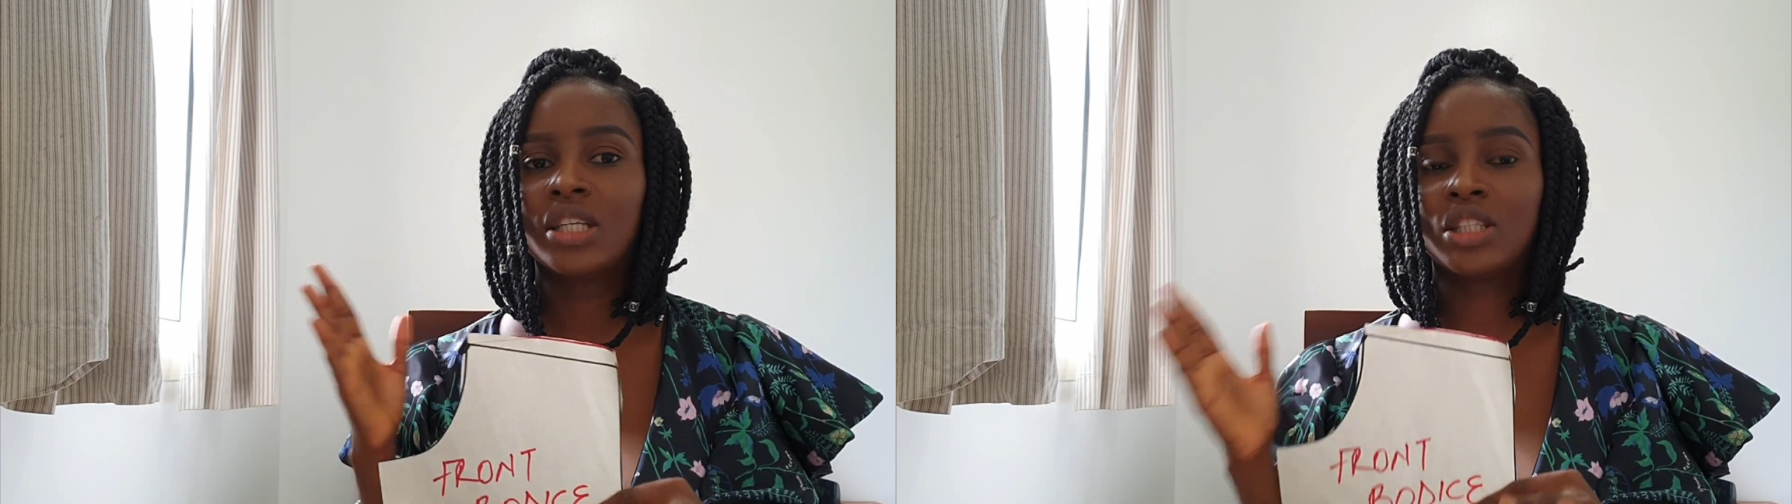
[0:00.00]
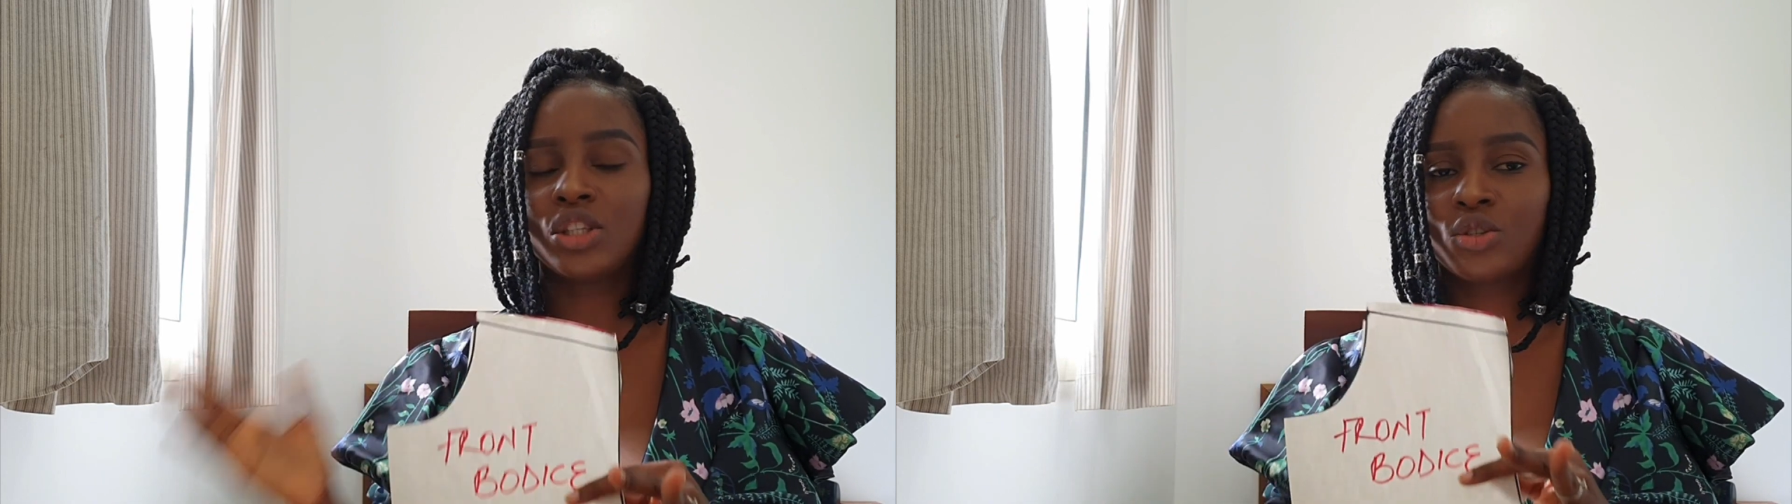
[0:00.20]

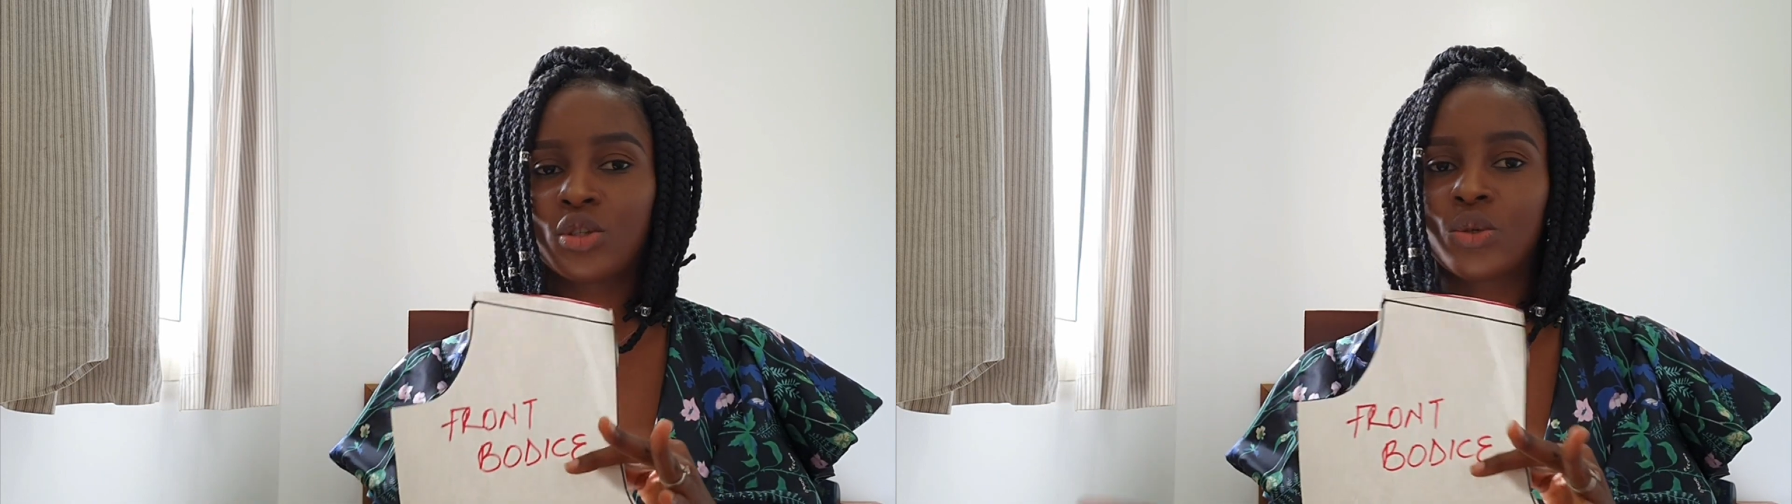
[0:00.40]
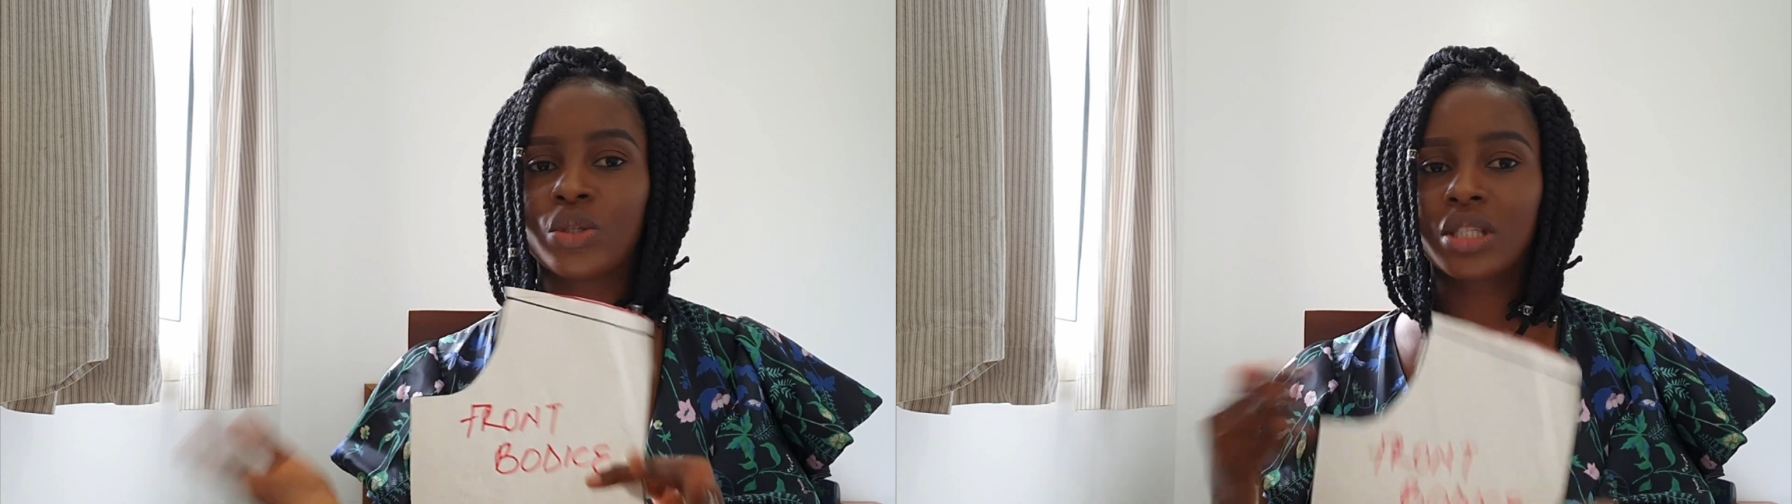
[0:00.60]
the
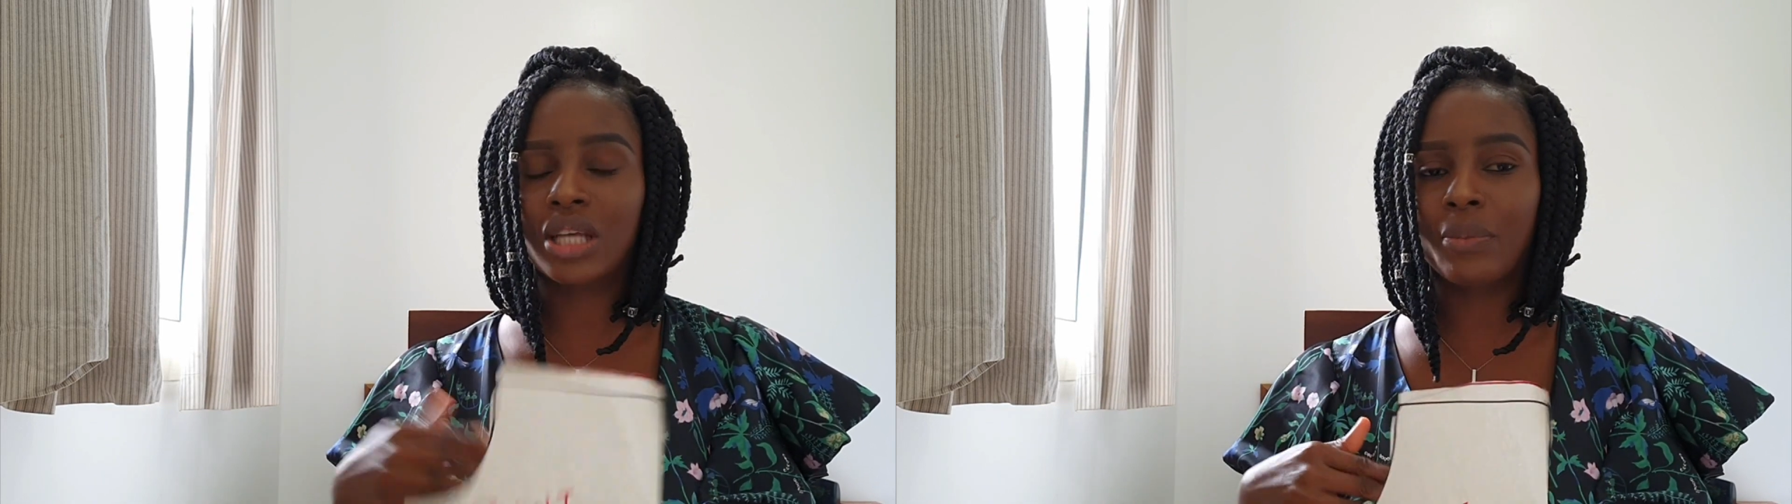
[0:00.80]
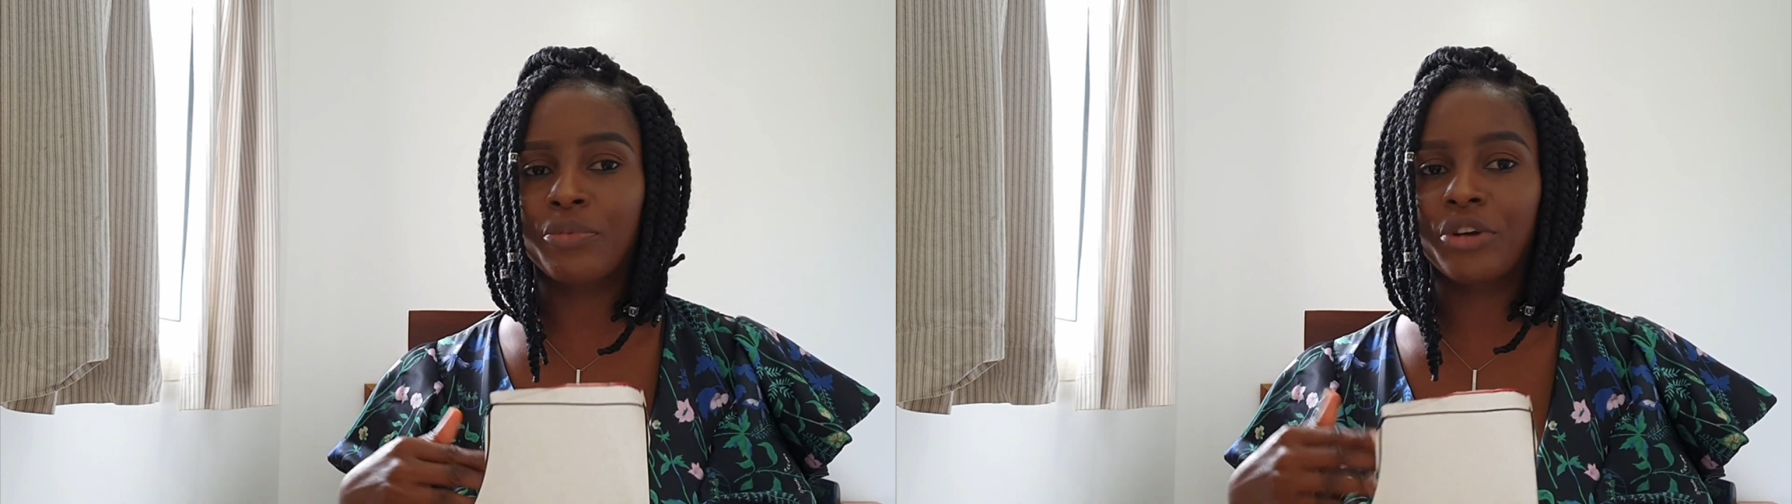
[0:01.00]
two
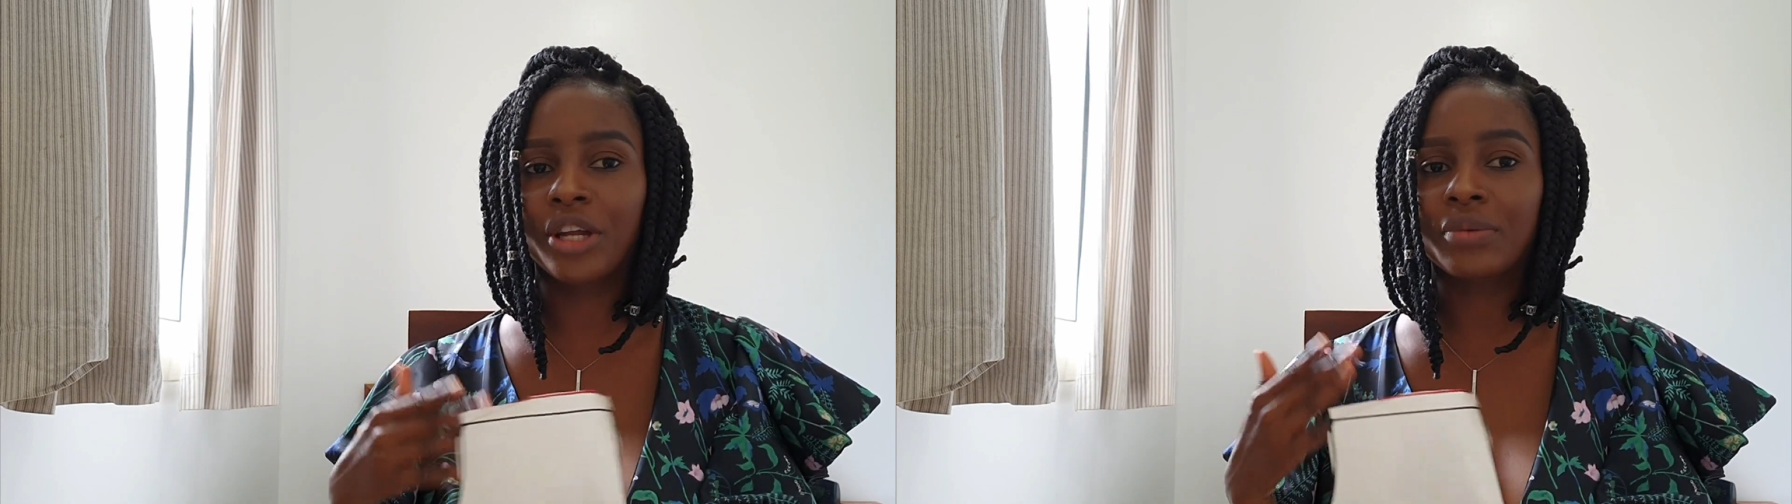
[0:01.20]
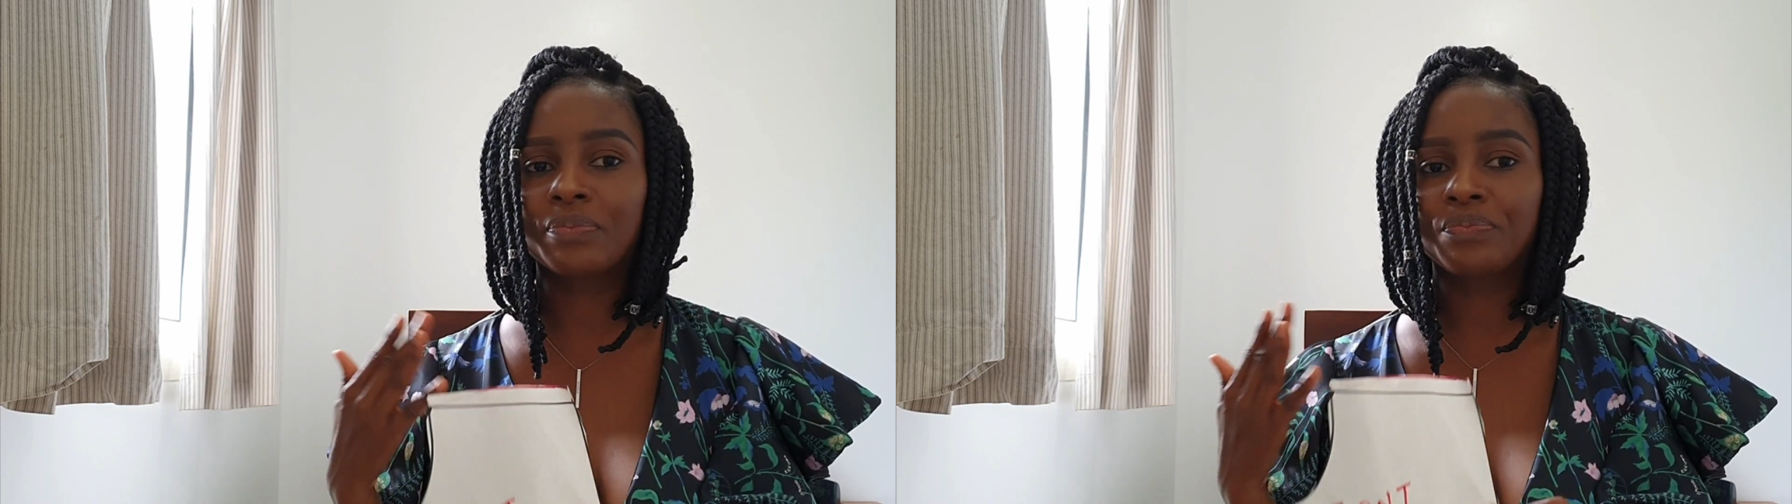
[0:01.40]

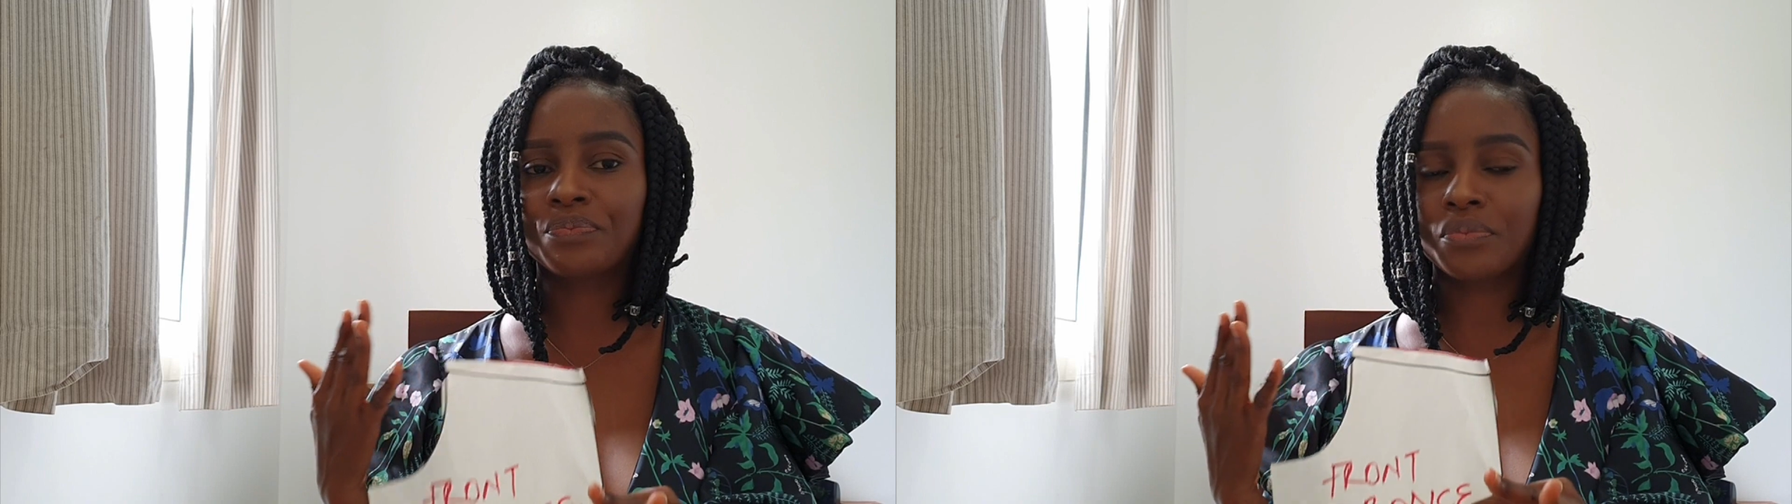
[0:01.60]
separate